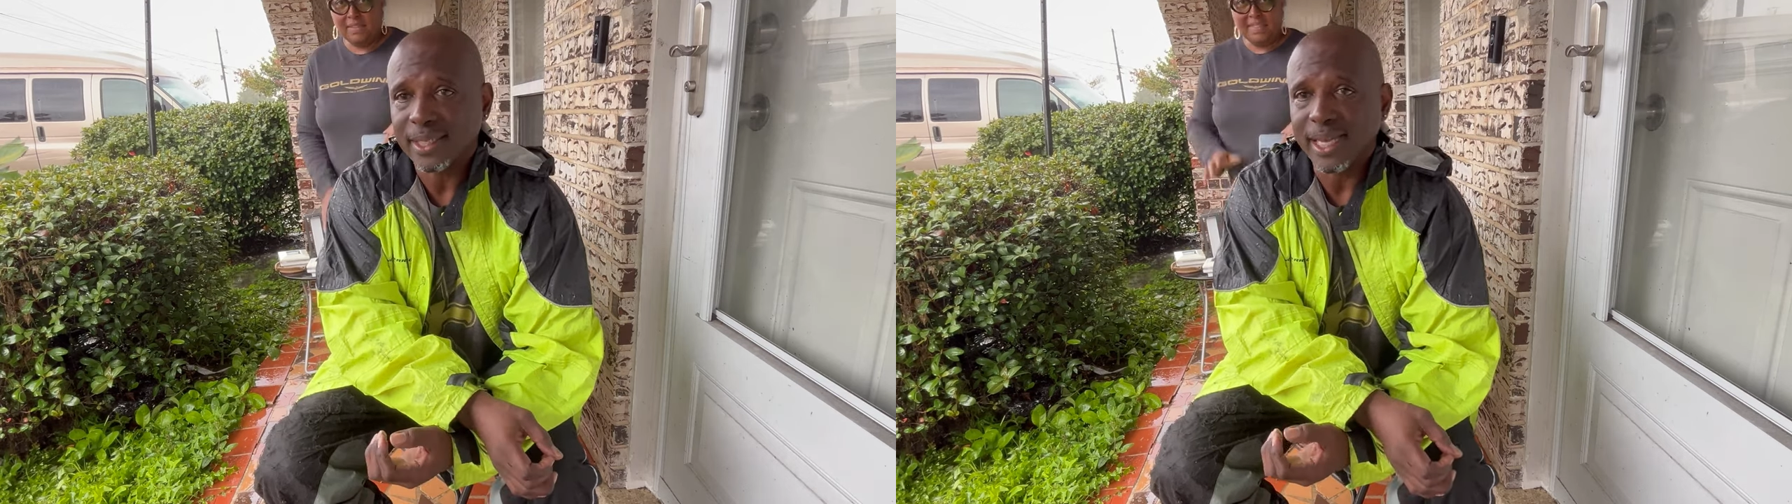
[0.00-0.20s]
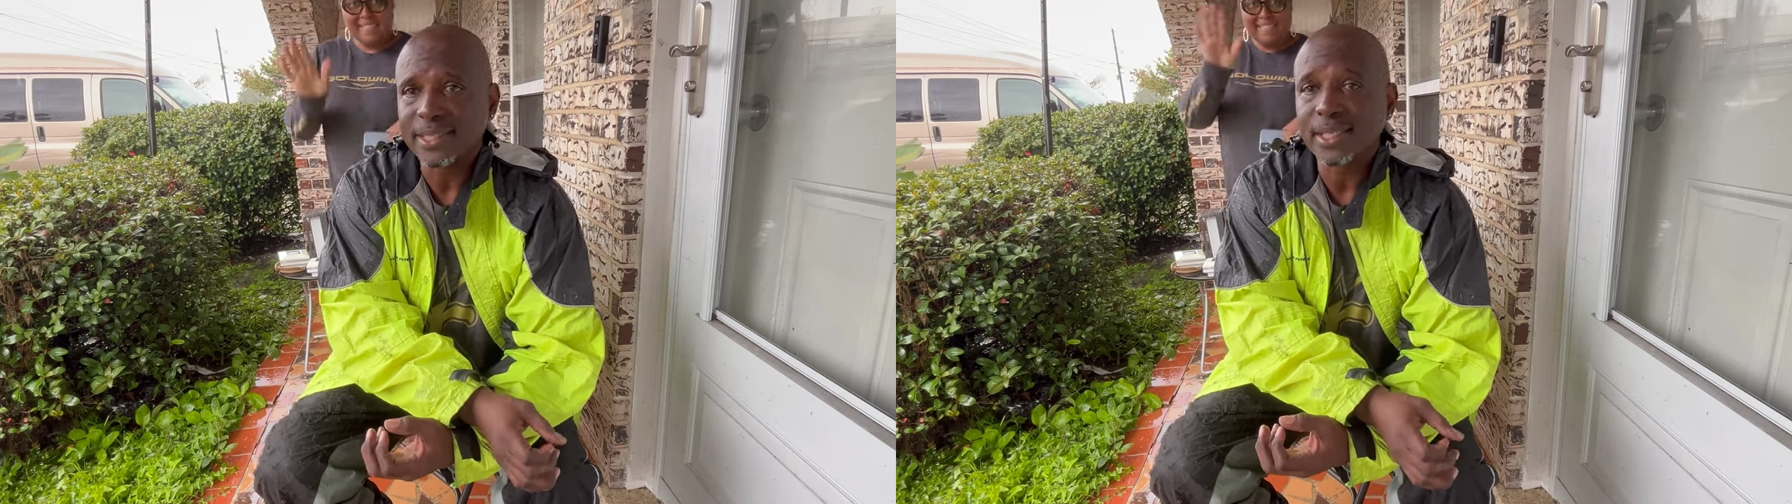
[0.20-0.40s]

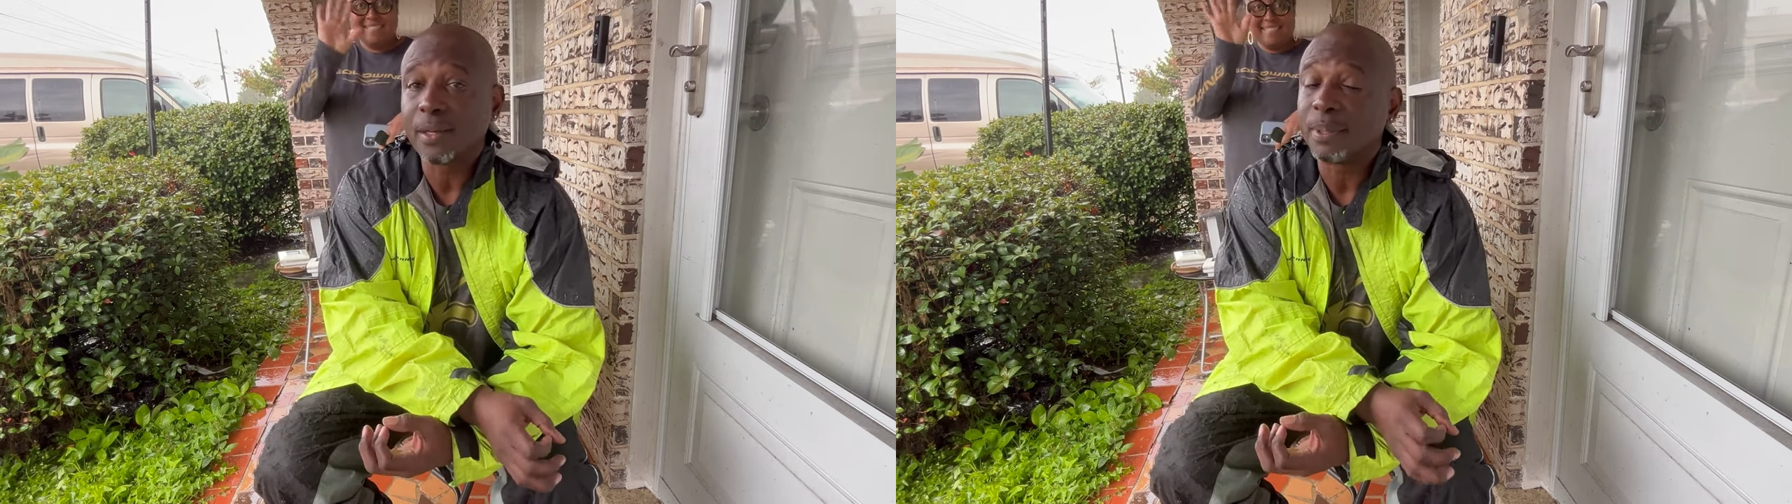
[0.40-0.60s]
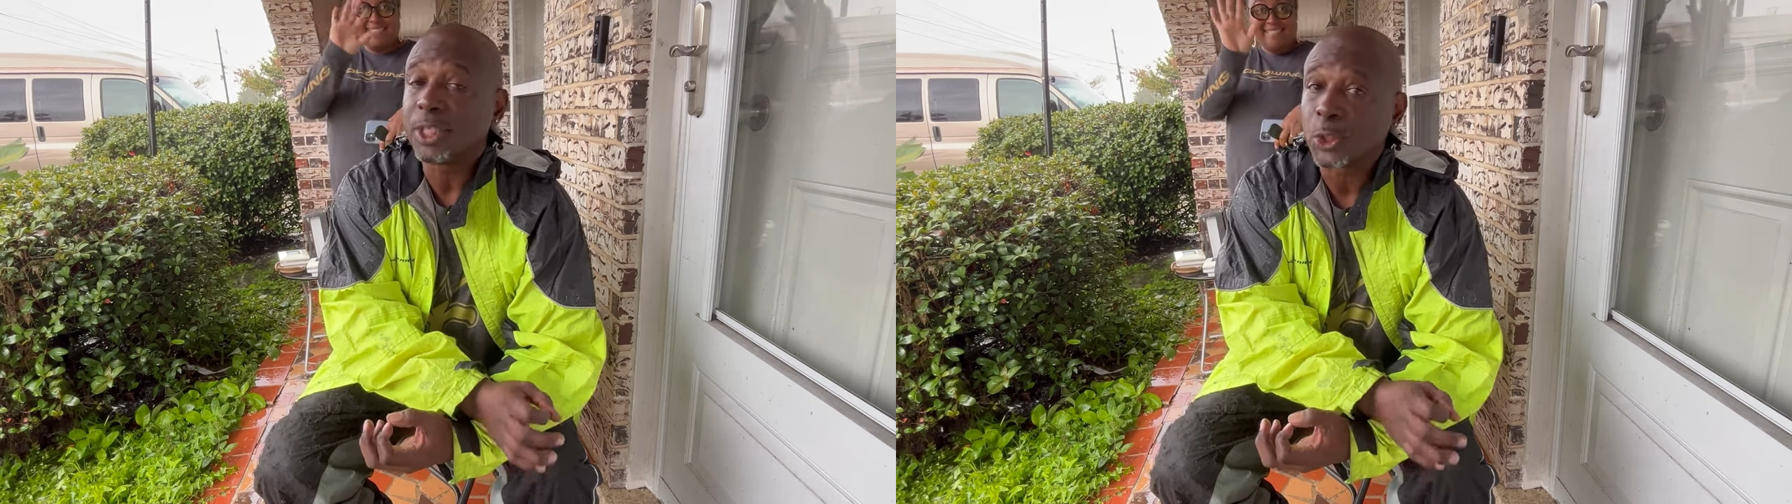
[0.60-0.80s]
At least
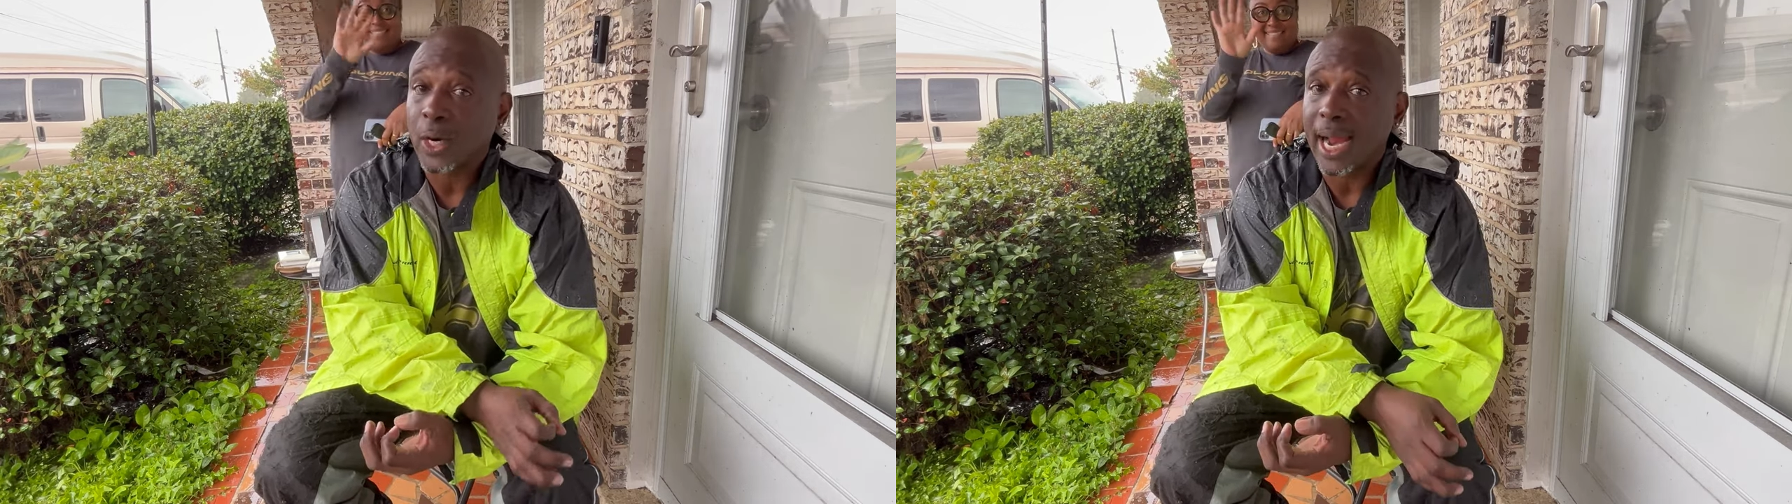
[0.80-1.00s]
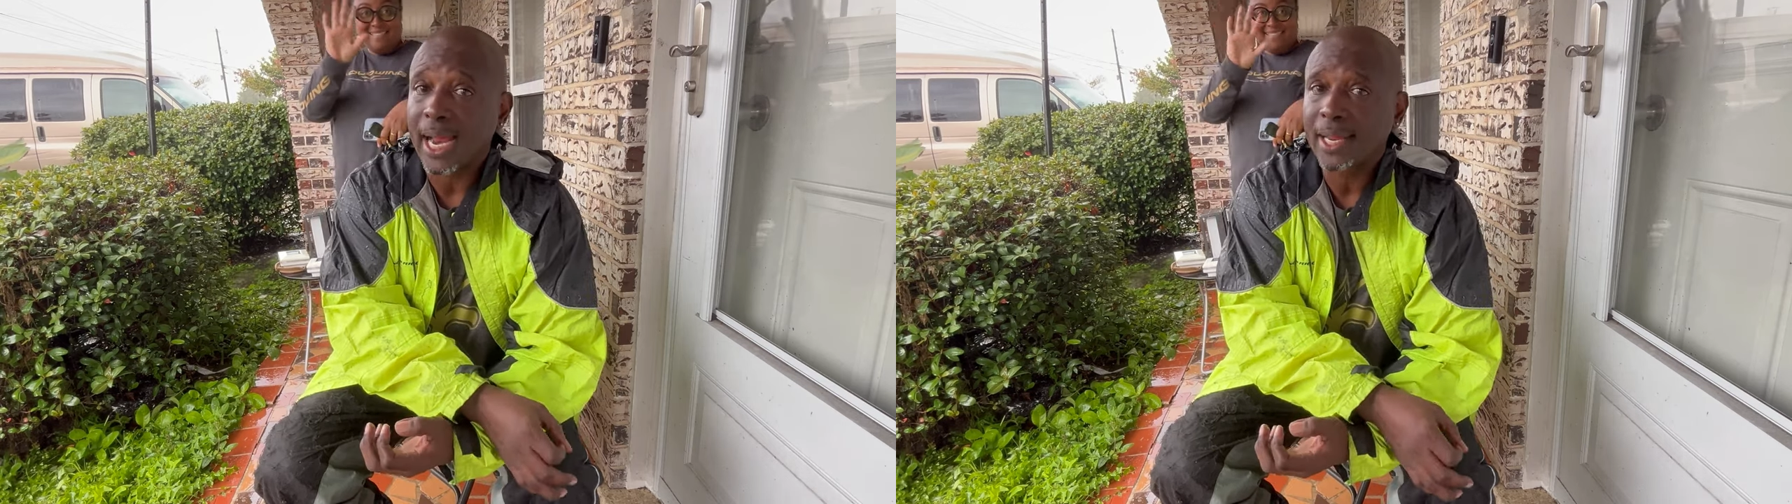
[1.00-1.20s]
they'll be
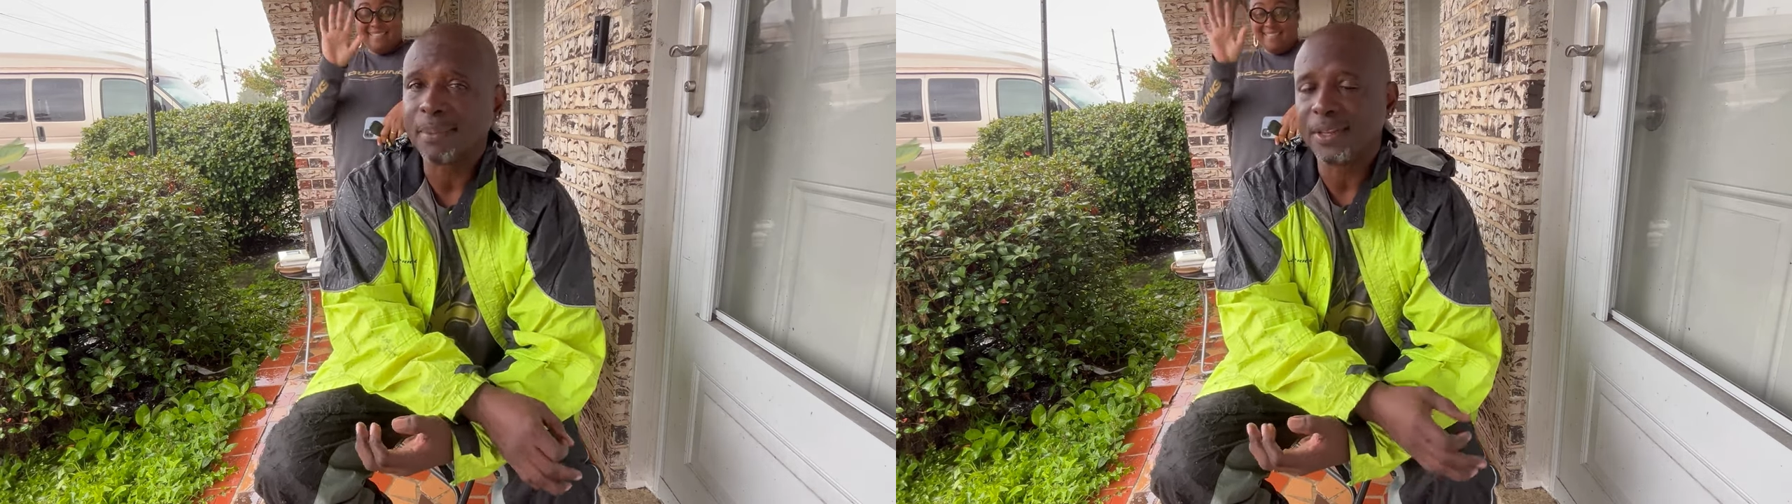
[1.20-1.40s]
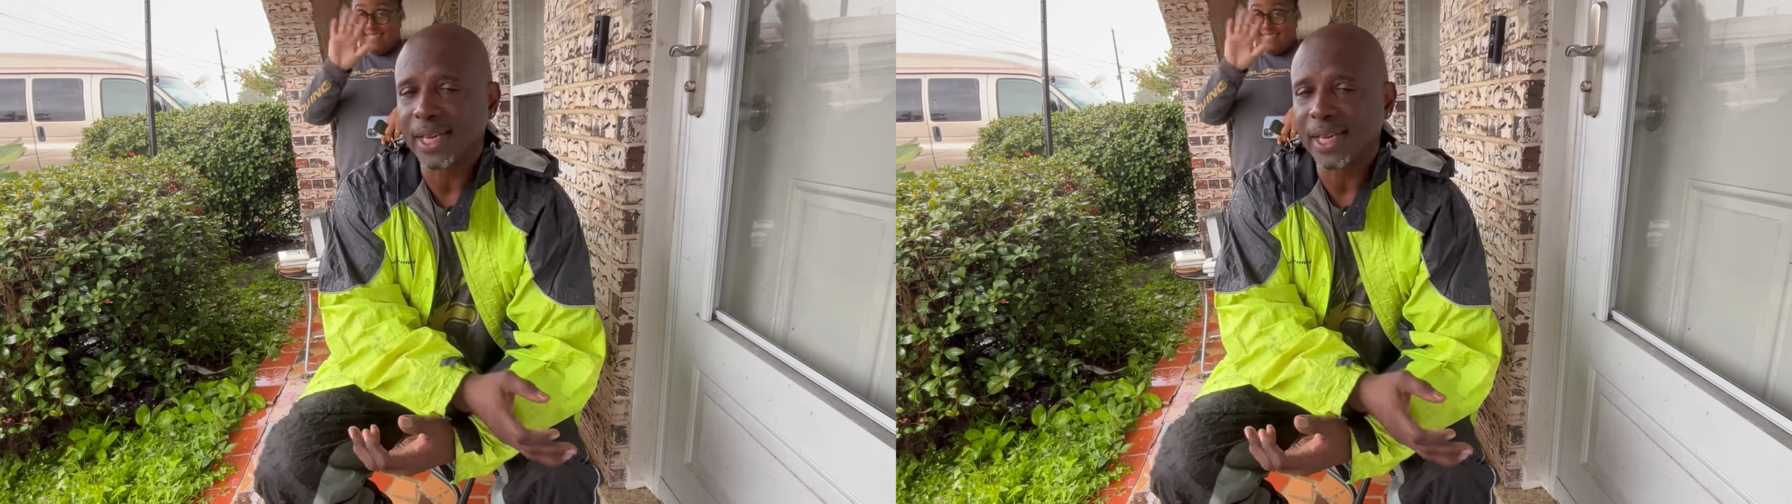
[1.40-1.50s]
dry, but